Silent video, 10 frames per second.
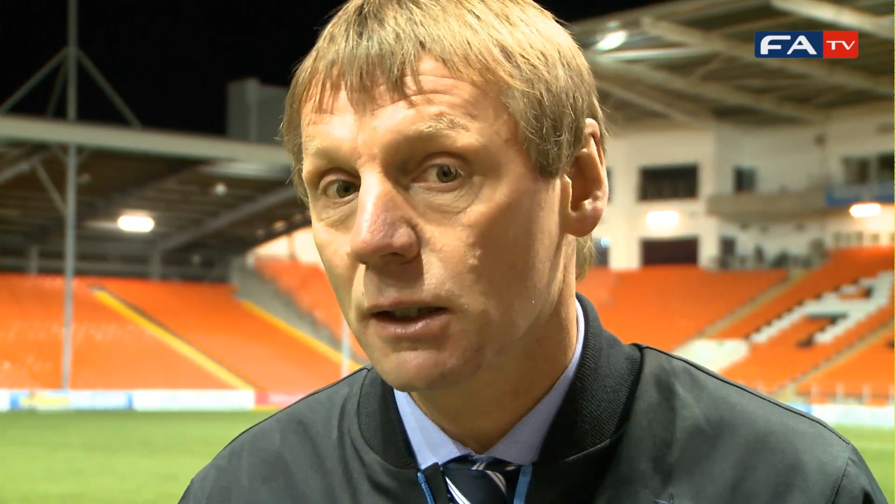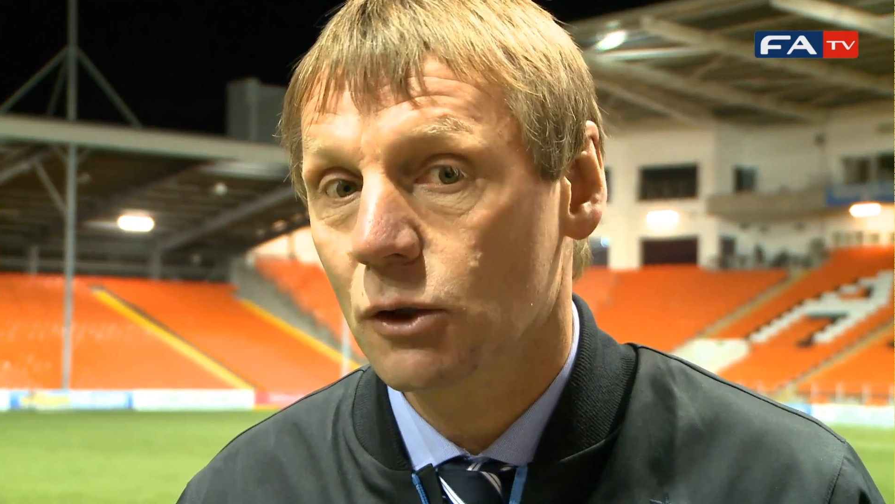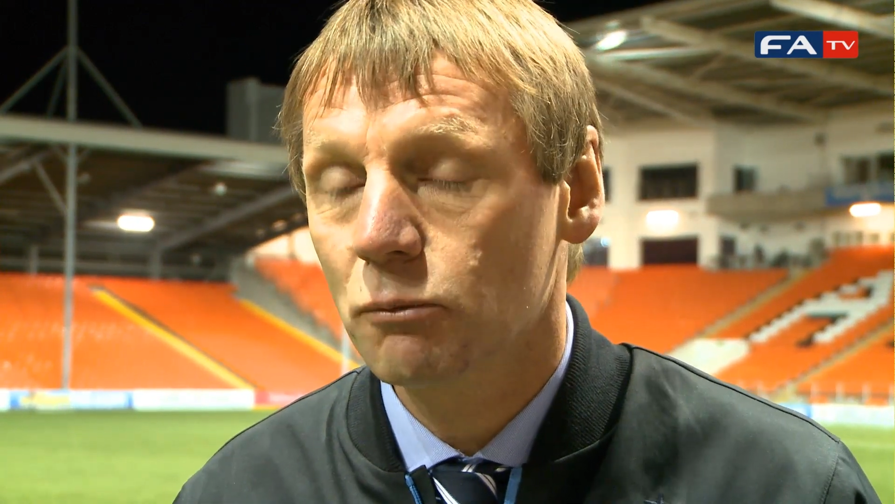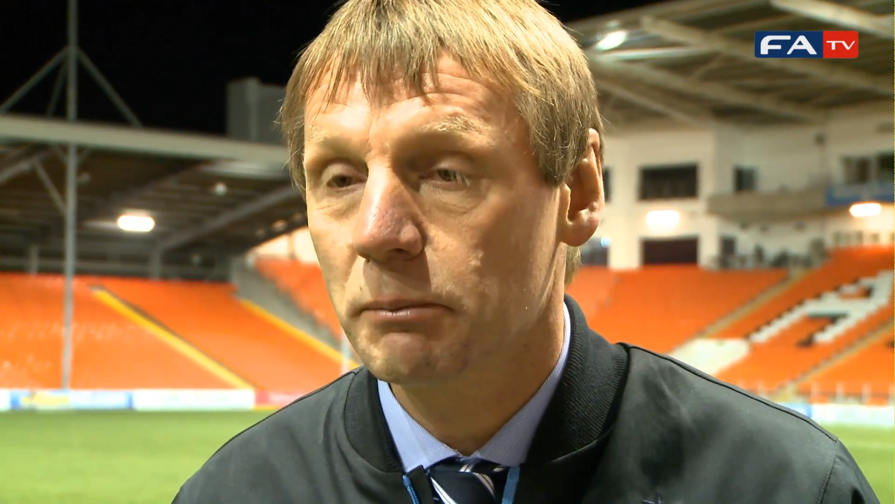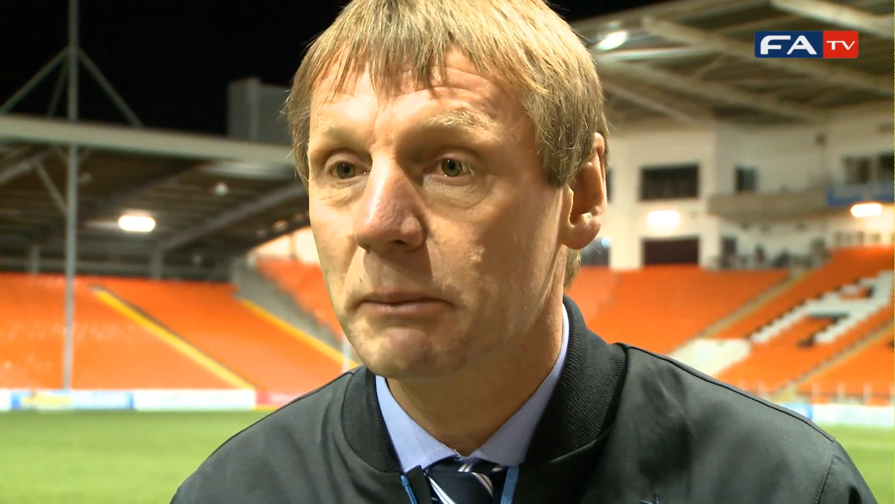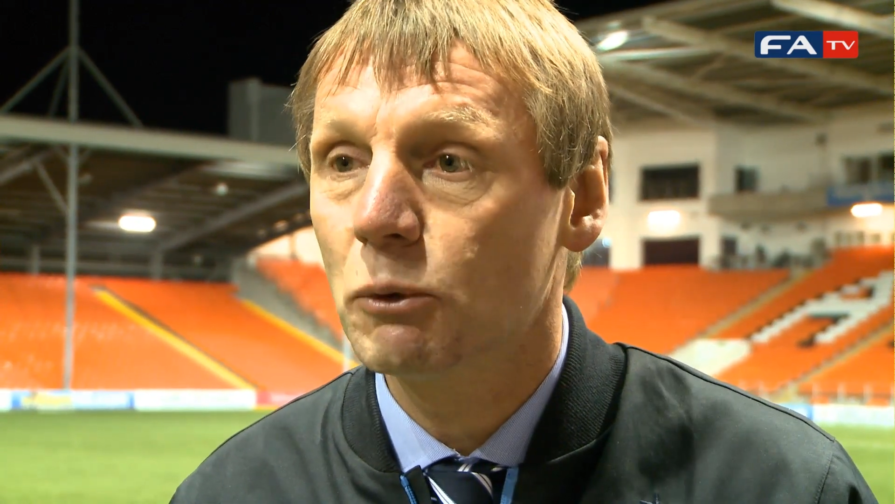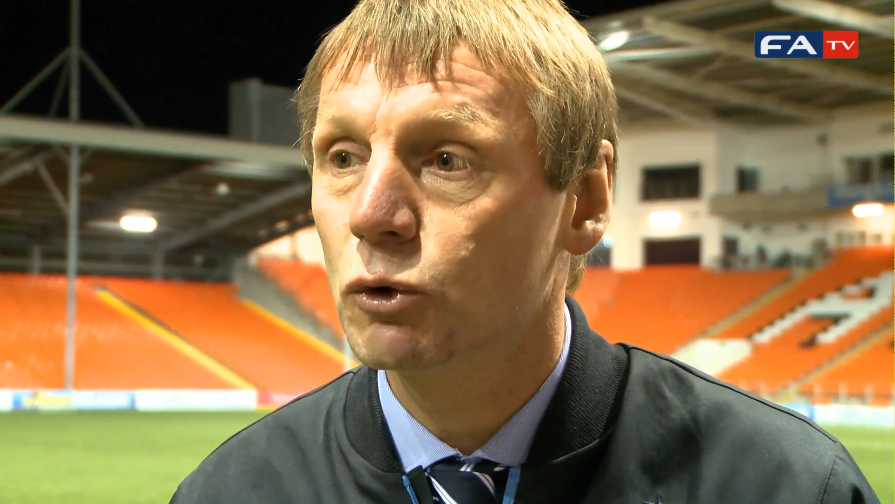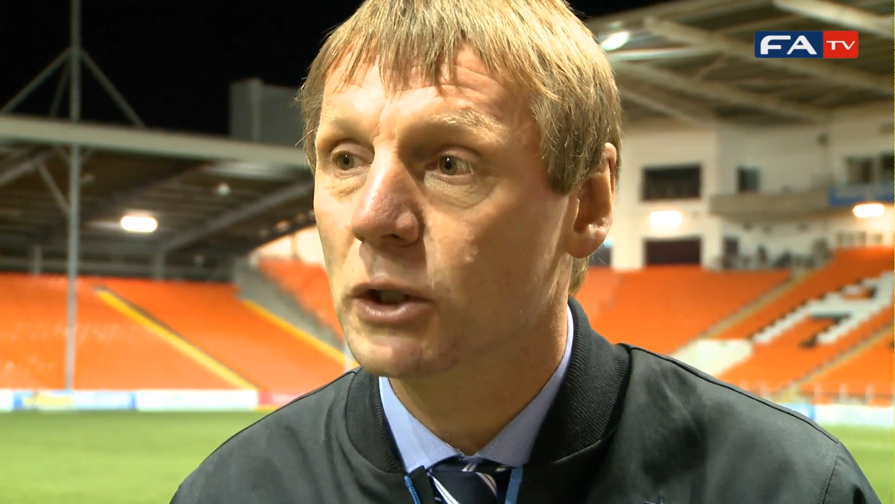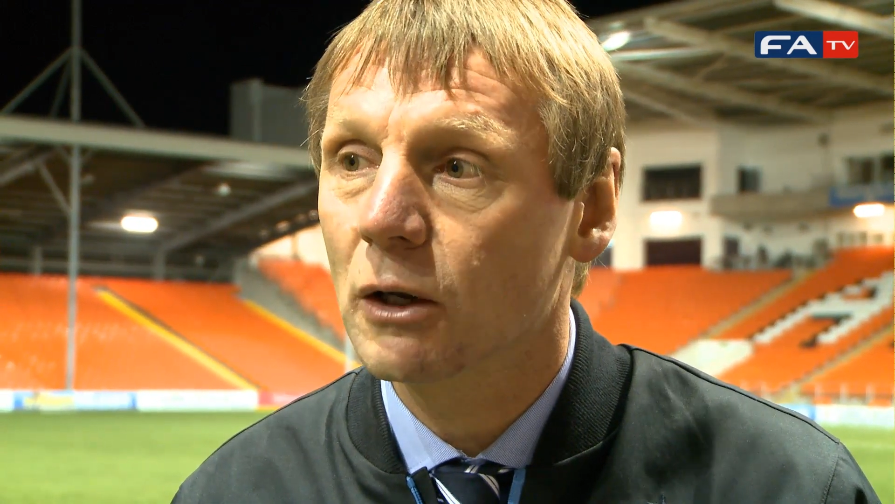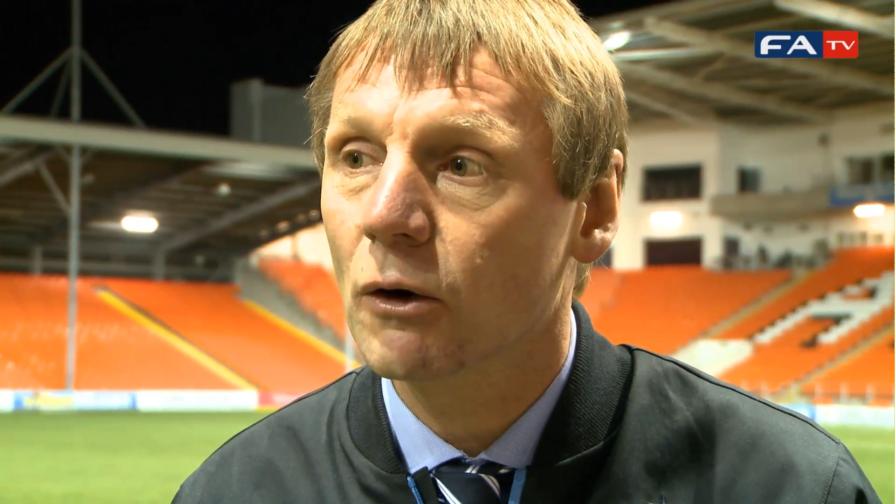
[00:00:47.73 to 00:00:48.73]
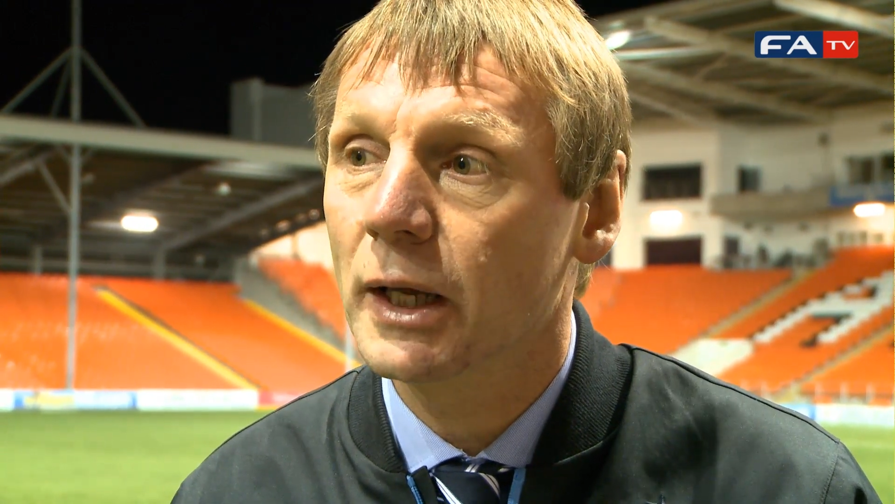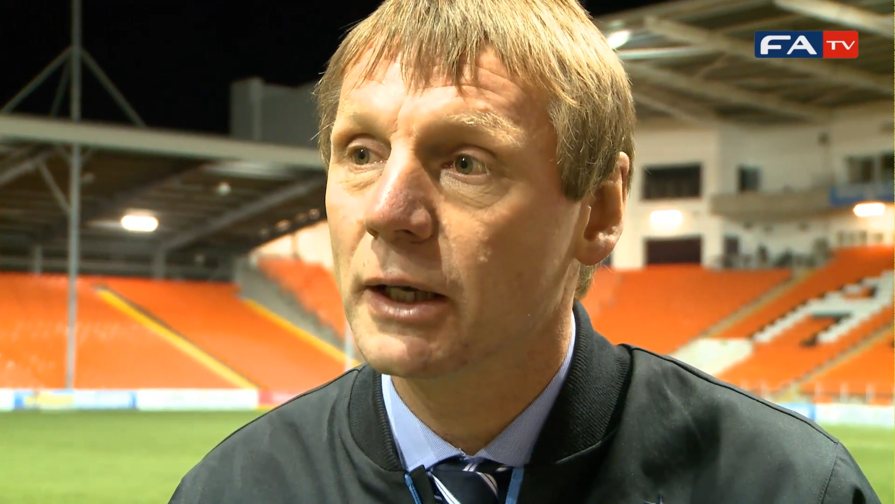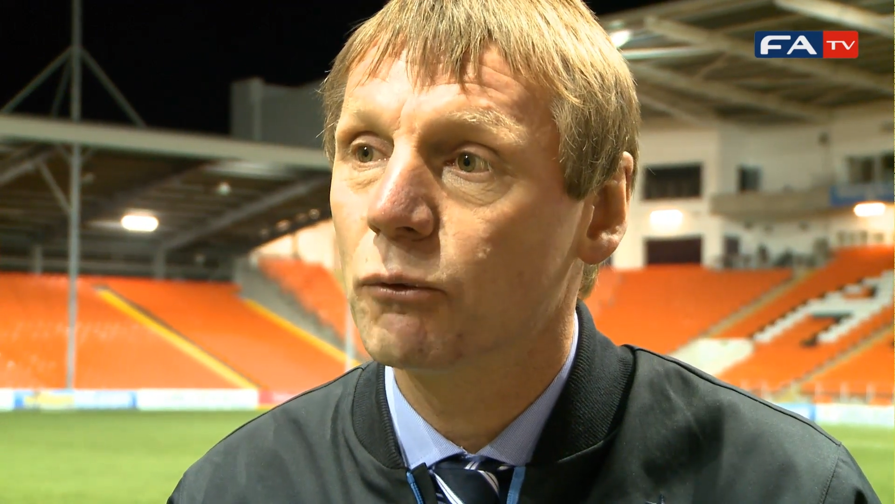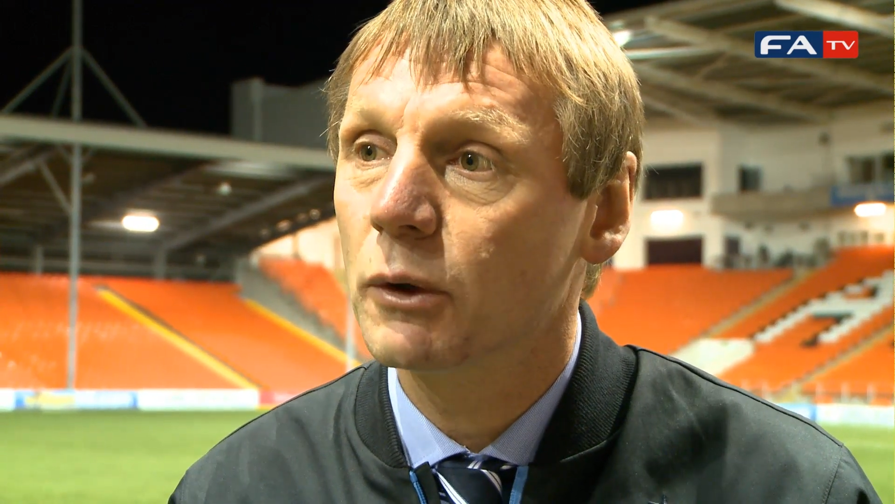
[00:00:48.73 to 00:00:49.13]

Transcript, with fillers: I couldn't be more delighted